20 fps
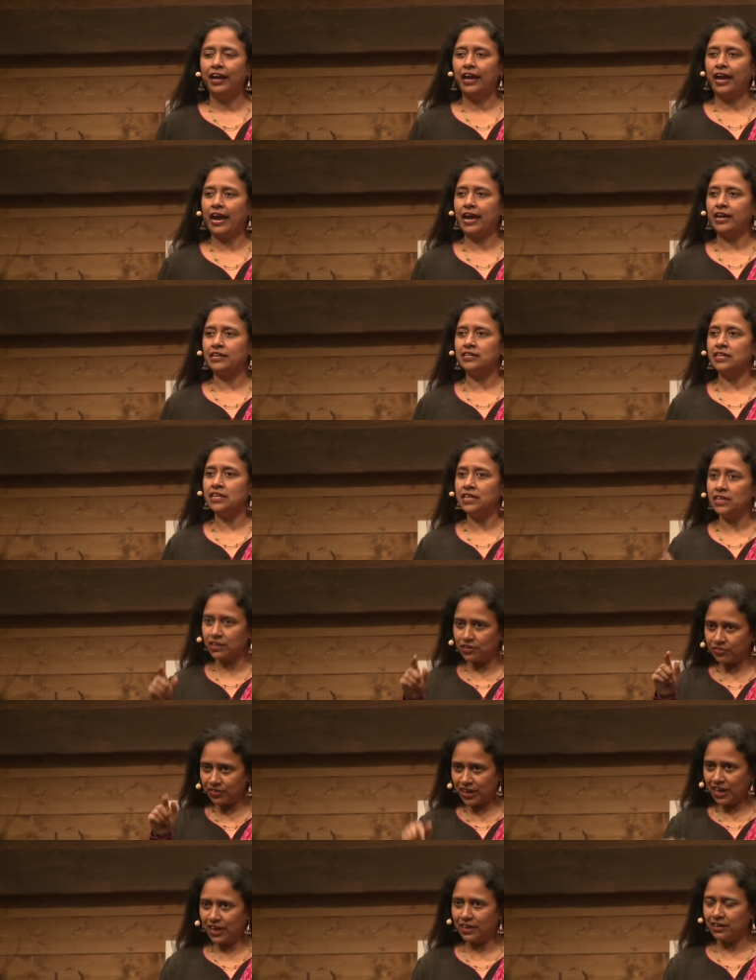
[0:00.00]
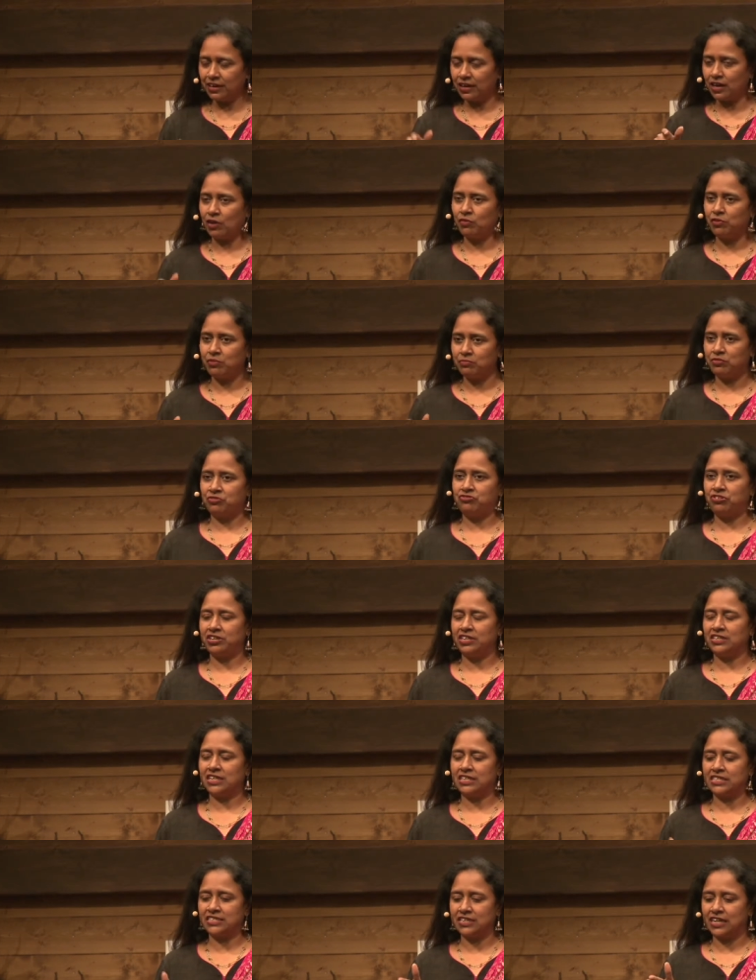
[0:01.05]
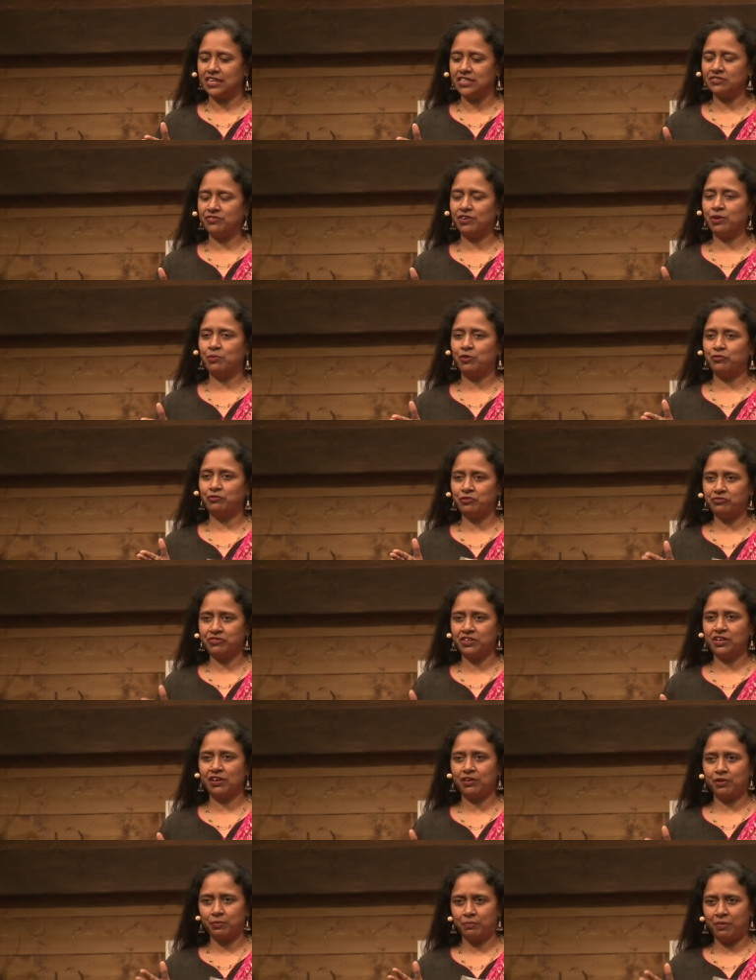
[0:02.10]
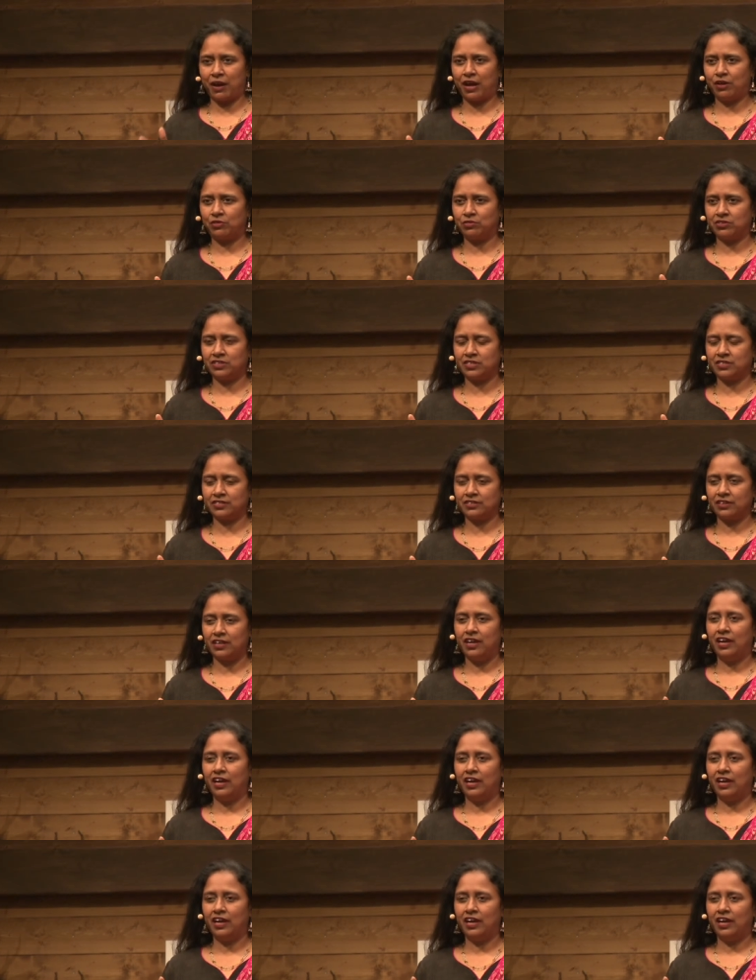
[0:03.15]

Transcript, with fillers: And he created now a machine that sells for about 1,500 pounds,